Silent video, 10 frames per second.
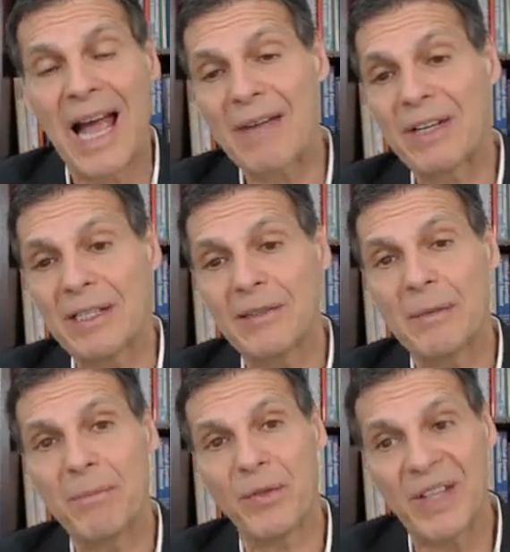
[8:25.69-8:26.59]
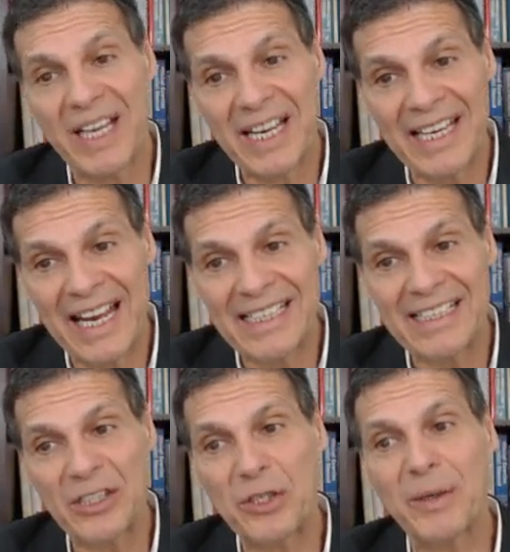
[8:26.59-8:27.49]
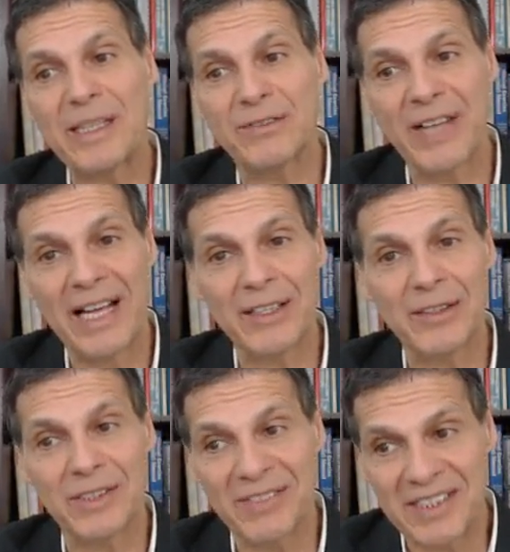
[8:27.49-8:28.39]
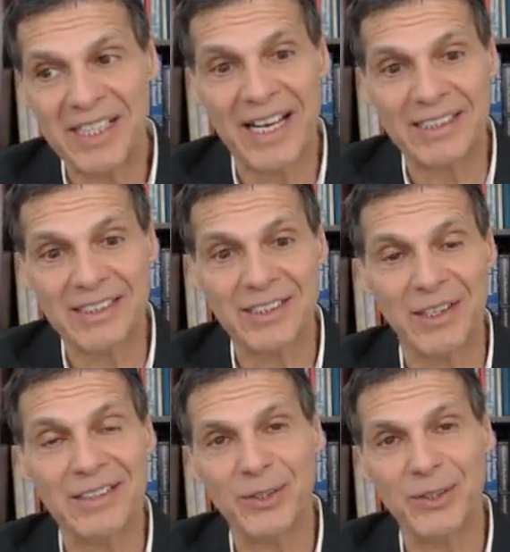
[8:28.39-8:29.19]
I've included both the Canadian and US values of the tests.